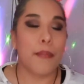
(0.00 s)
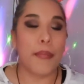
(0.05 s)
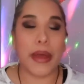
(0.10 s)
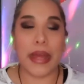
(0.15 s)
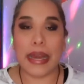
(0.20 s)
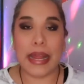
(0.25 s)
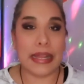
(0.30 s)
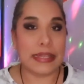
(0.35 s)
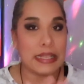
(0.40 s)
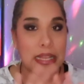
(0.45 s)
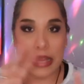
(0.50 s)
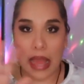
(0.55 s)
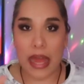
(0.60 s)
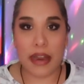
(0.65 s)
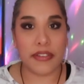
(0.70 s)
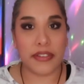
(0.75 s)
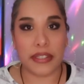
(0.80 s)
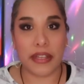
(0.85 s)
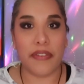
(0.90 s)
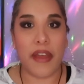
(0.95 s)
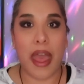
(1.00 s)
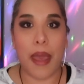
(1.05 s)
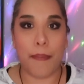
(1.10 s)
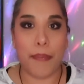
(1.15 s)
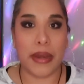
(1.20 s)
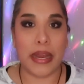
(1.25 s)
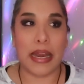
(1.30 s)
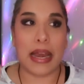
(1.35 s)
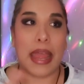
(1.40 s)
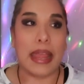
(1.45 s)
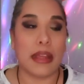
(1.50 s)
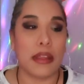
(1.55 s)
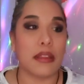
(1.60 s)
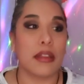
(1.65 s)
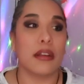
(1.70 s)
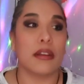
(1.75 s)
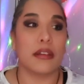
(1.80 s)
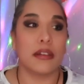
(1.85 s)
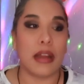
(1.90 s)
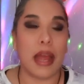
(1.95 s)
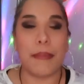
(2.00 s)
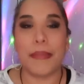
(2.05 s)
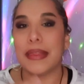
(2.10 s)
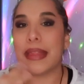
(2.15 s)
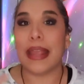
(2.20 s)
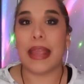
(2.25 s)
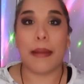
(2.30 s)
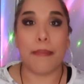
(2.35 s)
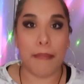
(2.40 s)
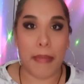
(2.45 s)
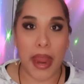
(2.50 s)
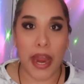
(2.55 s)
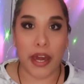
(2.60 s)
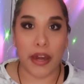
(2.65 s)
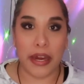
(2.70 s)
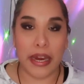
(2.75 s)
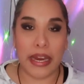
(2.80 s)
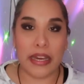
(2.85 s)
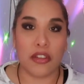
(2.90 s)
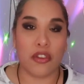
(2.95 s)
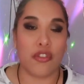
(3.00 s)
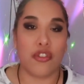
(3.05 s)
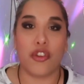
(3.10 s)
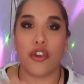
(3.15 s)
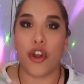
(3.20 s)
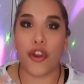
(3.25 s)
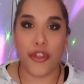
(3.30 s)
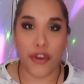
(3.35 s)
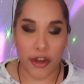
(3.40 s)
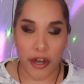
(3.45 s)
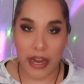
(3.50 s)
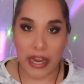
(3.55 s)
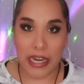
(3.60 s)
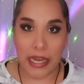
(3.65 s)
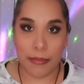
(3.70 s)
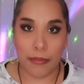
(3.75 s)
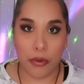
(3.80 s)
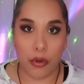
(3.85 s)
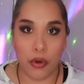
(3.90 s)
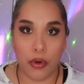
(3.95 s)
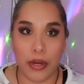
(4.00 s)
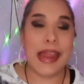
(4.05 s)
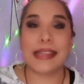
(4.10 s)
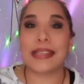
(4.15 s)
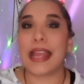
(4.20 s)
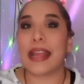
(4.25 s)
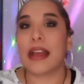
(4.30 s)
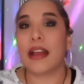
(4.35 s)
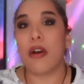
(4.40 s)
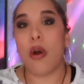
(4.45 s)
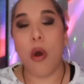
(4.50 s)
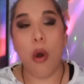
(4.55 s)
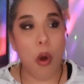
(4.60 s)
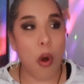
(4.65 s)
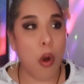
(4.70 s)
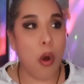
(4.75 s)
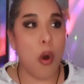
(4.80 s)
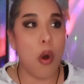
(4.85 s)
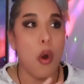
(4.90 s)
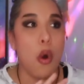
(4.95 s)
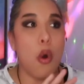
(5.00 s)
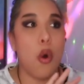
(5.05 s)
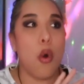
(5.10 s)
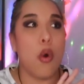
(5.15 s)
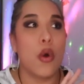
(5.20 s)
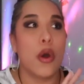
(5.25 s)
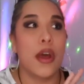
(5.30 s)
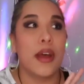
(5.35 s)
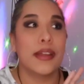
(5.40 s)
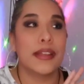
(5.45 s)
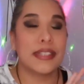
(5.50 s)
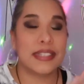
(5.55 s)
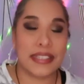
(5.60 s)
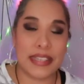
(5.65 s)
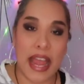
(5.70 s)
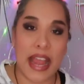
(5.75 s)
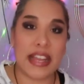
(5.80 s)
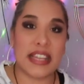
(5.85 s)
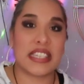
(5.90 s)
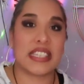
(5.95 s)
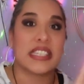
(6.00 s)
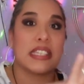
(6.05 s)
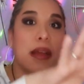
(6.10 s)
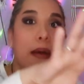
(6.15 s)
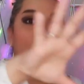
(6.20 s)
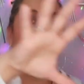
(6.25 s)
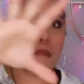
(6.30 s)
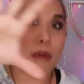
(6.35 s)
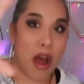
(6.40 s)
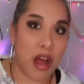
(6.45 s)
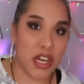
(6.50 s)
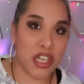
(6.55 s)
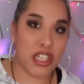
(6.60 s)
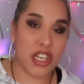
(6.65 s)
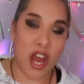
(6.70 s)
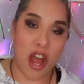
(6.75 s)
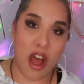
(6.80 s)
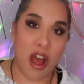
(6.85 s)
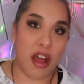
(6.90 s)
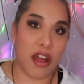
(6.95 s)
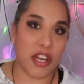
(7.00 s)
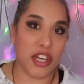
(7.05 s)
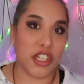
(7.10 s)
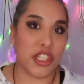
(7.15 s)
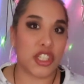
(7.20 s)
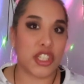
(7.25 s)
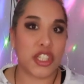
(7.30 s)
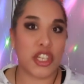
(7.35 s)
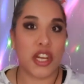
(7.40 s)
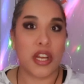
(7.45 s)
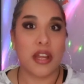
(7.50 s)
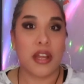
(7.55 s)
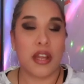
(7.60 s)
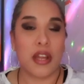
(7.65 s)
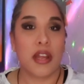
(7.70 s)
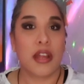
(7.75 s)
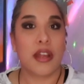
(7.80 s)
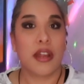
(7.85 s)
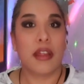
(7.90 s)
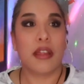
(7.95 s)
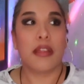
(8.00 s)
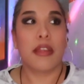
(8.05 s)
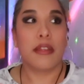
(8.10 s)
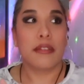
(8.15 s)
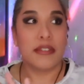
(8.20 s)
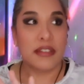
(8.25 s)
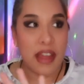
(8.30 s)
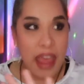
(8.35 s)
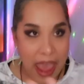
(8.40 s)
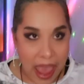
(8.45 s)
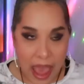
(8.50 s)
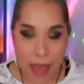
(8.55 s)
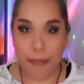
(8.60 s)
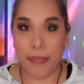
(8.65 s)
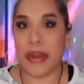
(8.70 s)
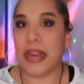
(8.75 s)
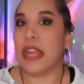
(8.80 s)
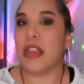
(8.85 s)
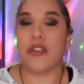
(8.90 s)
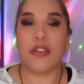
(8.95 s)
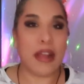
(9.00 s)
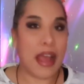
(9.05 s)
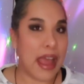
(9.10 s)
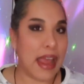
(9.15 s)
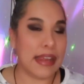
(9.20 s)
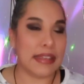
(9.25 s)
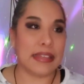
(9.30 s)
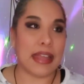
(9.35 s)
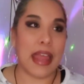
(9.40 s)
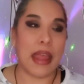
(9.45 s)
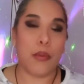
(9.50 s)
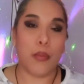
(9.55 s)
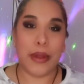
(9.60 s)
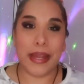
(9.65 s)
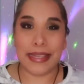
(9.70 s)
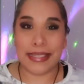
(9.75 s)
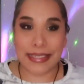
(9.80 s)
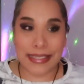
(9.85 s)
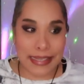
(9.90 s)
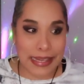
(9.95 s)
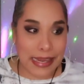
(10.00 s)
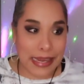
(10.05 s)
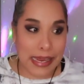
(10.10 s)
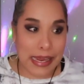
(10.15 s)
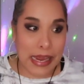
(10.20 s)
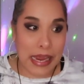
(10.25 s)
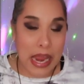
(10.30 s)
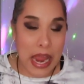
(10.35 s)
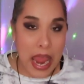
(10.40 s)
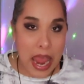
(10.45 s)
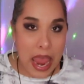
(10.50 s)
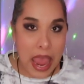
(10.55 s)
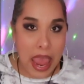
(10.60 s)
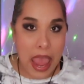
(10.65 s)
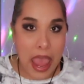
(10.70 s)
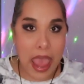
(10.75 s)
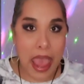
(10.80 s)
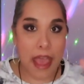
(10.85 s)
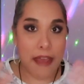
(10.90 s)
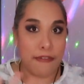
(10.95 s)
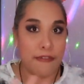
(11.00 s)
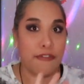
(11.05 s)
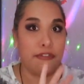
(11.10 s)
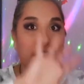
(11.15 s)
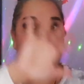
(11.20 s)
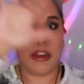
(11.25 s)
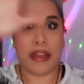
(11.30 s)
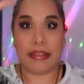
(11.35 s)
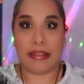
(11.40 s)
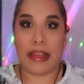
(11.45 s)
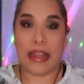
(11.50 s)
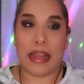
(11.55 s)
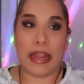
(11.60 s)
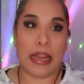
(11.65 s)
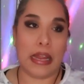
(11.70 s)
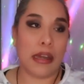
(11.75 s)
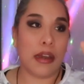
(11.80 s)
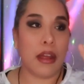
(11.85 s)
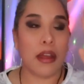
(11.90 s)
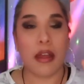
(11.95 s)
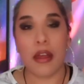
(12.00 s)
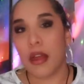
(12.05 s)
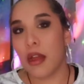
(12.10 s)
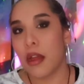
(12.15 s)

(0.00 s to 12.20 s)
but it's a lot of stuff happening. Like, they get married, so they're on their honeymoon. It's like a whole sex montage happening, you guys. And we see everything